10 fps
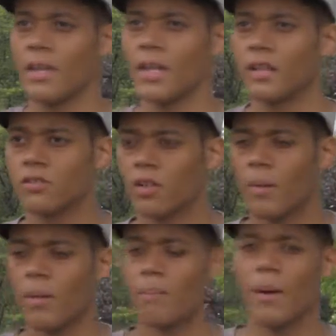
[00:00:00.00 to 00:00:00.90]
Now let's talk
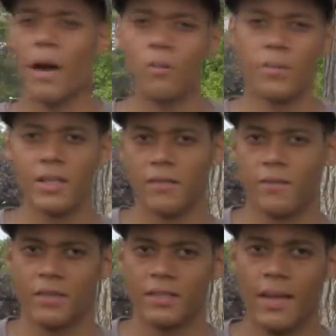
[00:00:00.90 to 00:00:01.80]
about mild
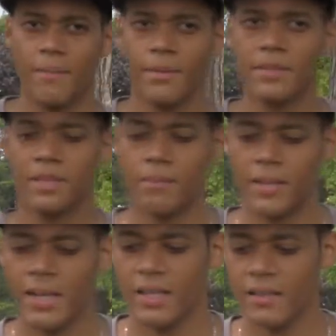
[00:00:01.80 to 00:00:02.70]
malefic. That means that the
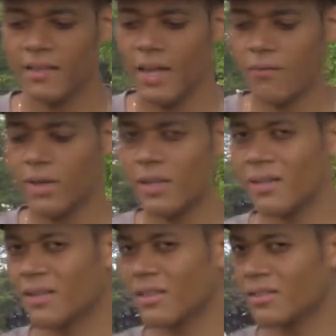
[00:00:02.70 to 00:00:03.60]
planet is not
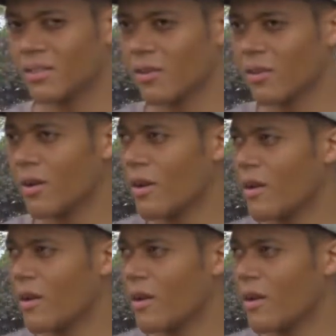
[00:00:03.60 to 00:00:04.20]
really considered,